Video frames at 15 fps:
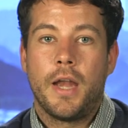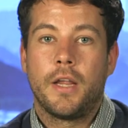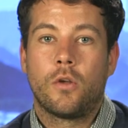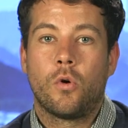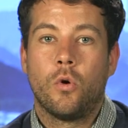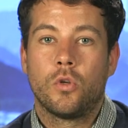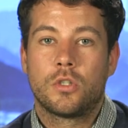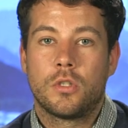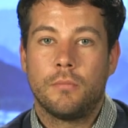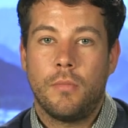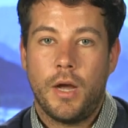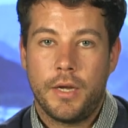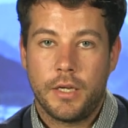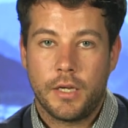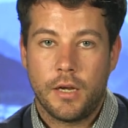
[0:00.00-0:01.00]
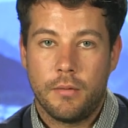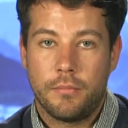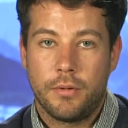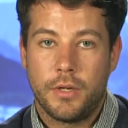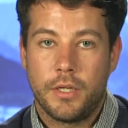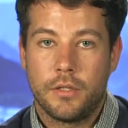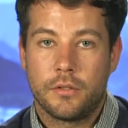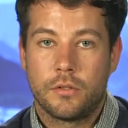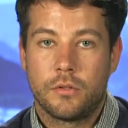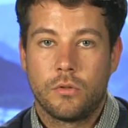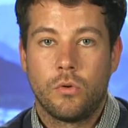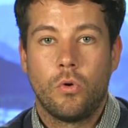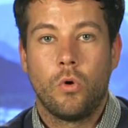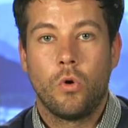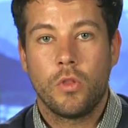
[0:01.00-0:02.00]
and it caused the mining companies
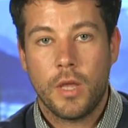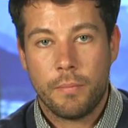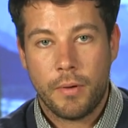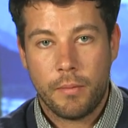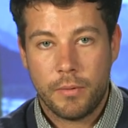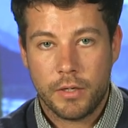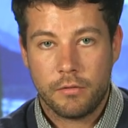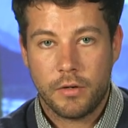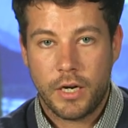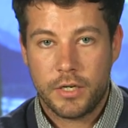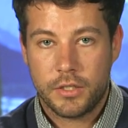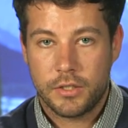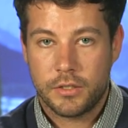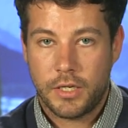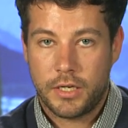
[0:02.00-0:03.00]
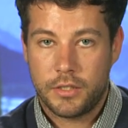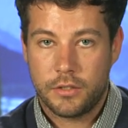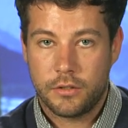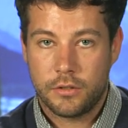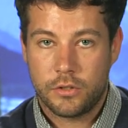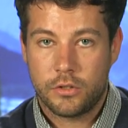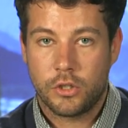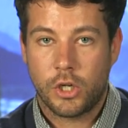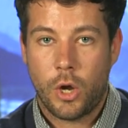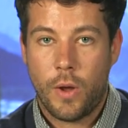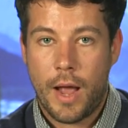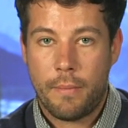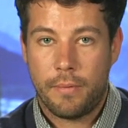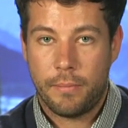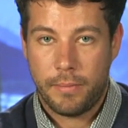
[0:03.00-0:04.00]
or their public relations agents to go
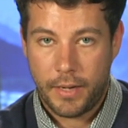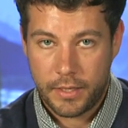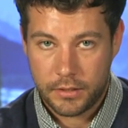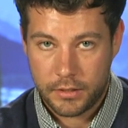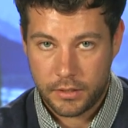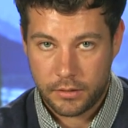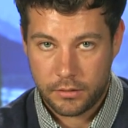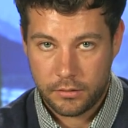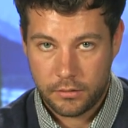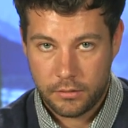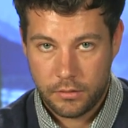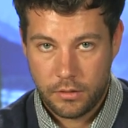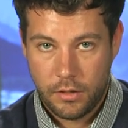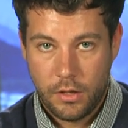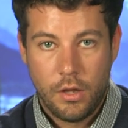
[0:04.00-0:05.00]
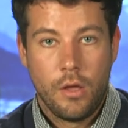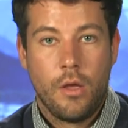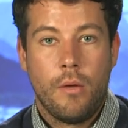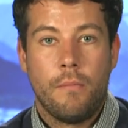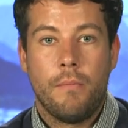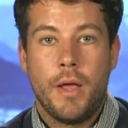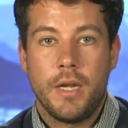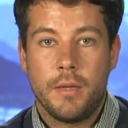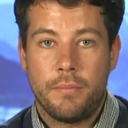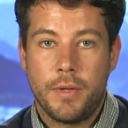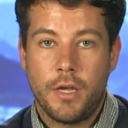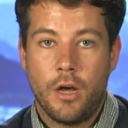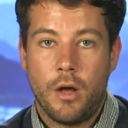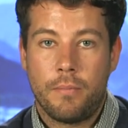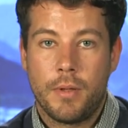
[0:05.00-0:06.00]
apoplectic. Many
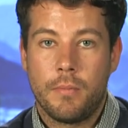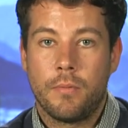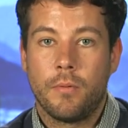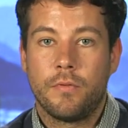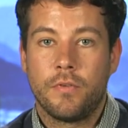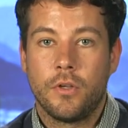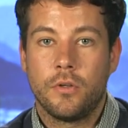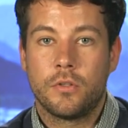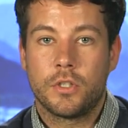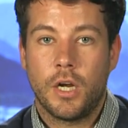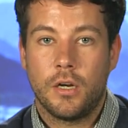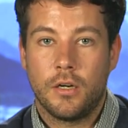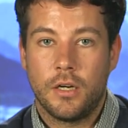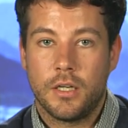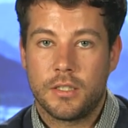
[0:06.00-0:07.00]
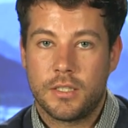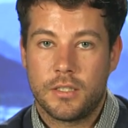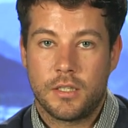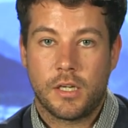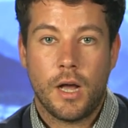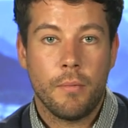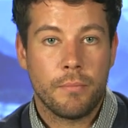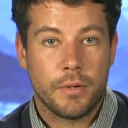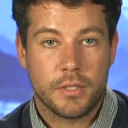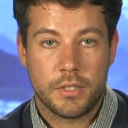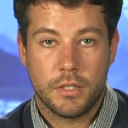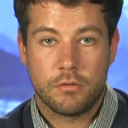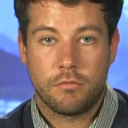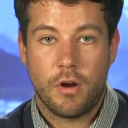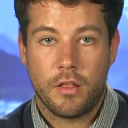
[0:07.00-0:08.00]
PR people viewed journalists as
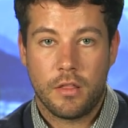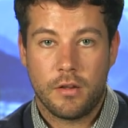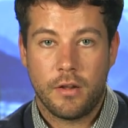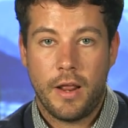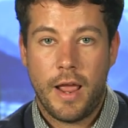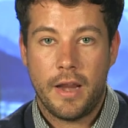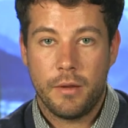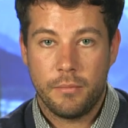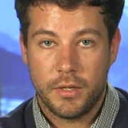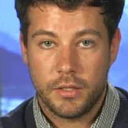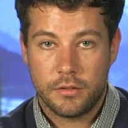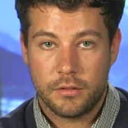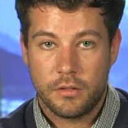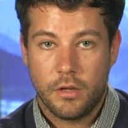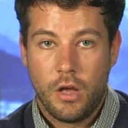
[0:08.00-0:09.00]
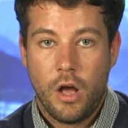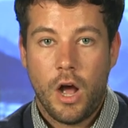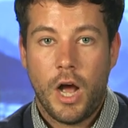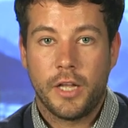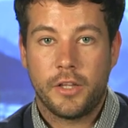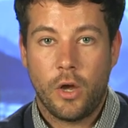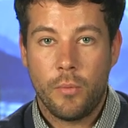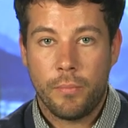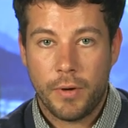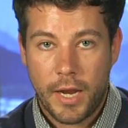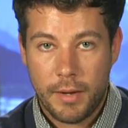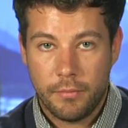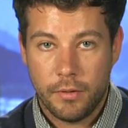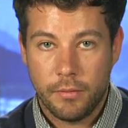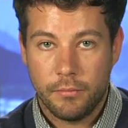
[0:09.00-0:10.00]
accomplices rather than enemies. I don't
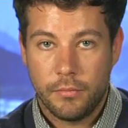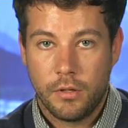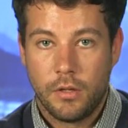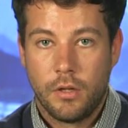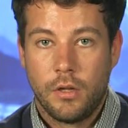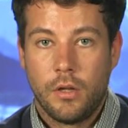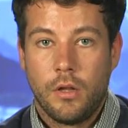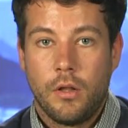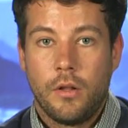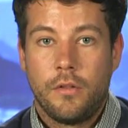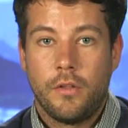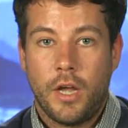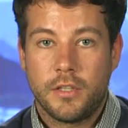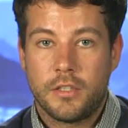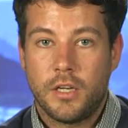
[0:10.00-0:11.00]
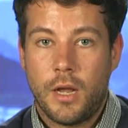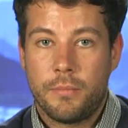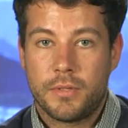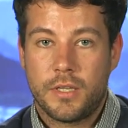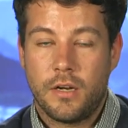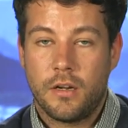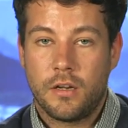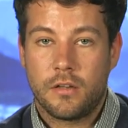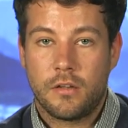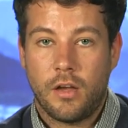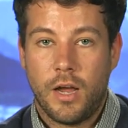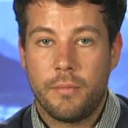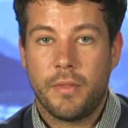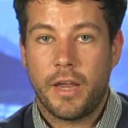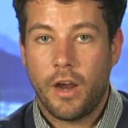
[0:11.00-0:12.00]
blame them. 99% of the
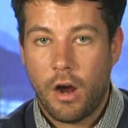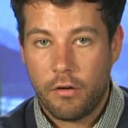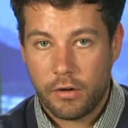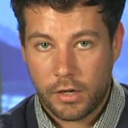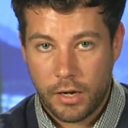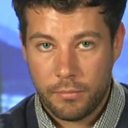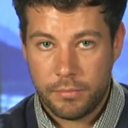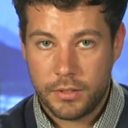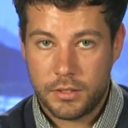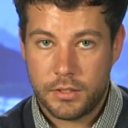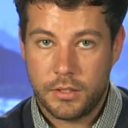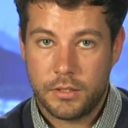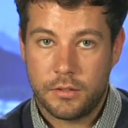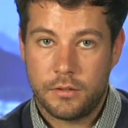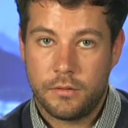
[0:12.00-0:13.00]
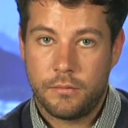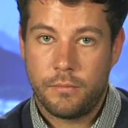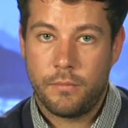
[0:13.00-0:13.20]
time they are accomplices.